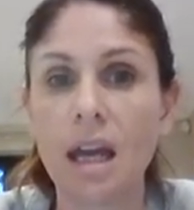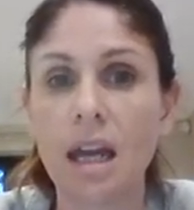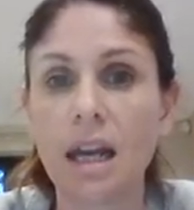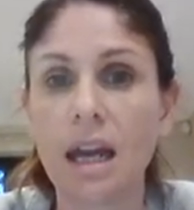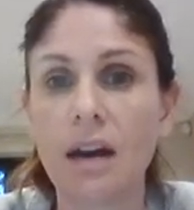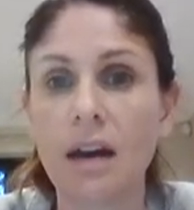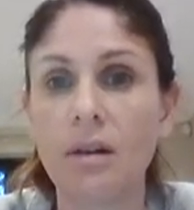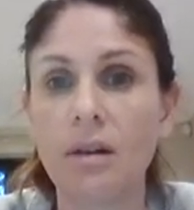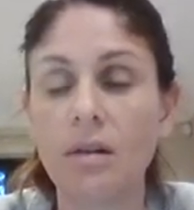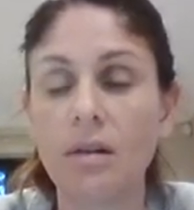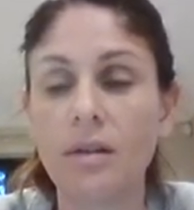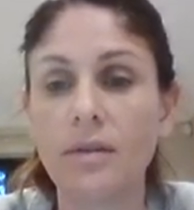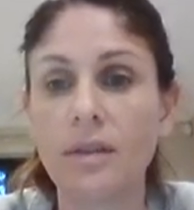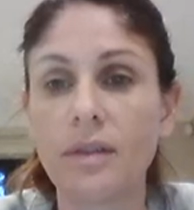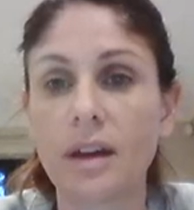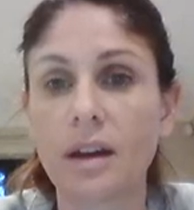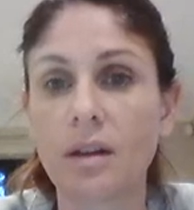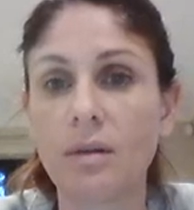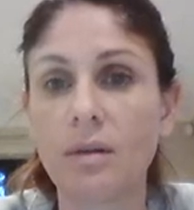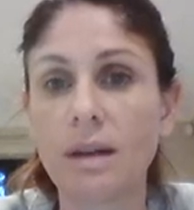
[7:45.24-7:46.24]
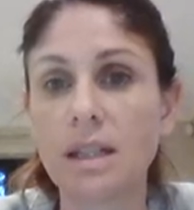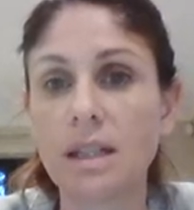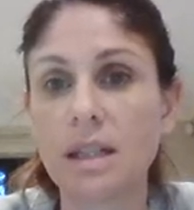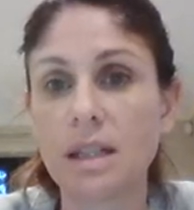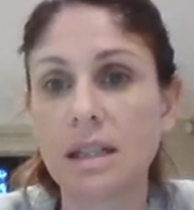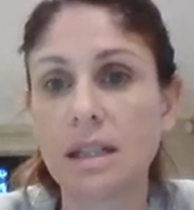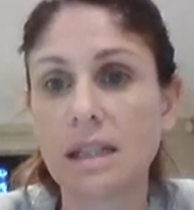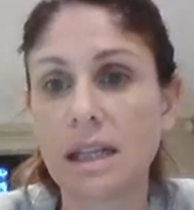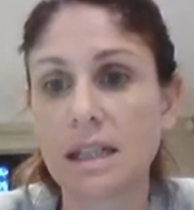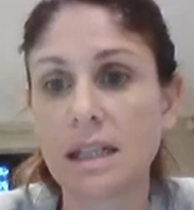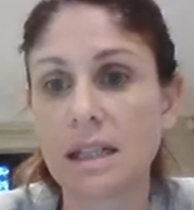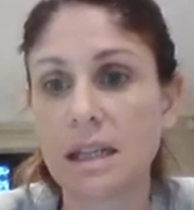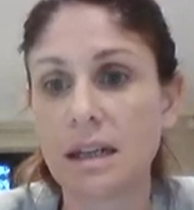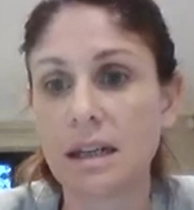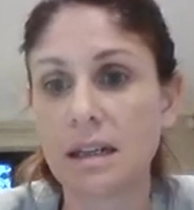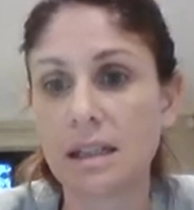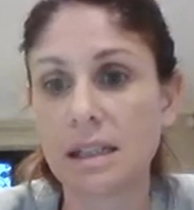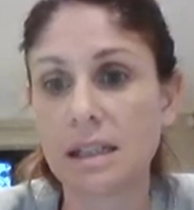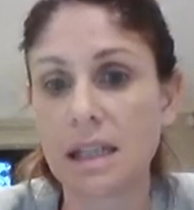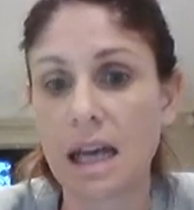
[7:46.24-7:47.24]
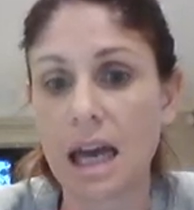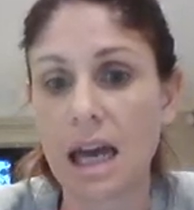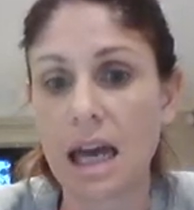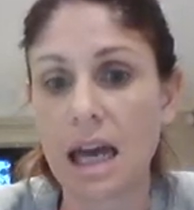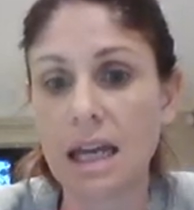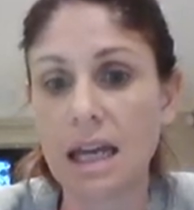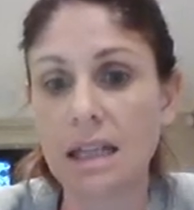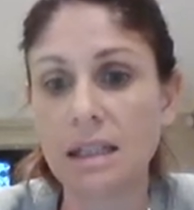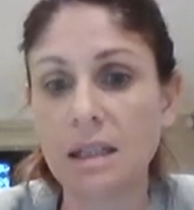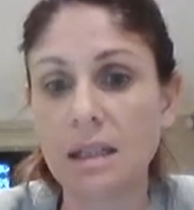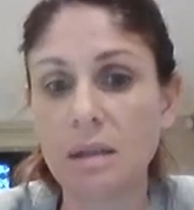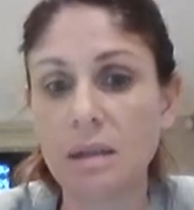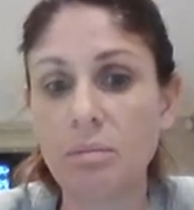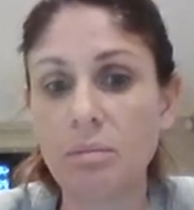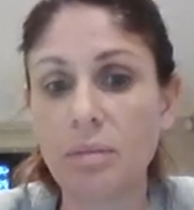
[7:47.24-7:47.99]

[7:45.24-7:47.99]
Now, that question is asking us to add,